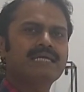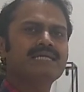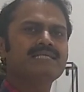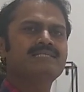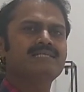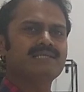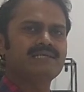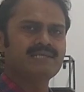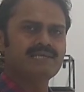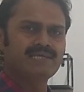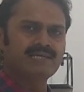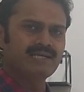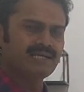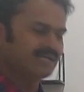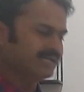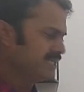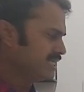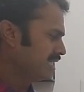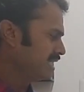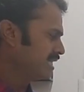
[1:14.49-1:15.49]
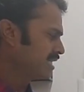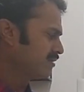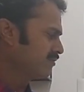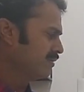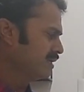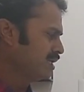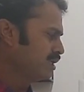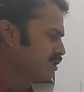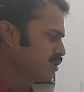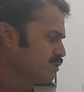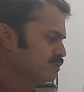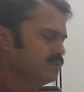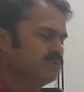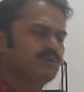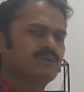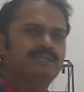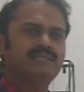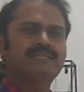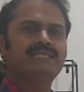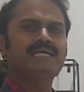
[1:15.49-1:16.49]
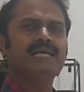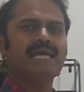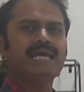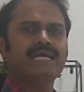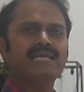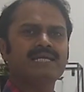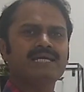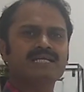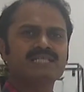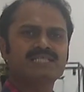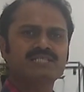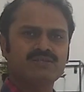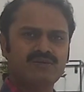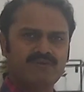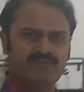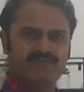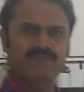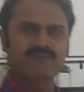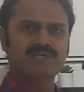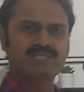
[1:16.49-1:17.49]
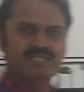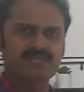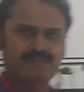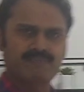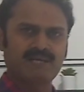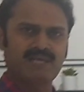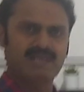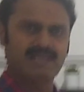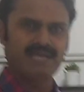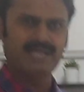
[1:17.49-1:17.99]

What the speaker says: is nearly equal to the energy of visible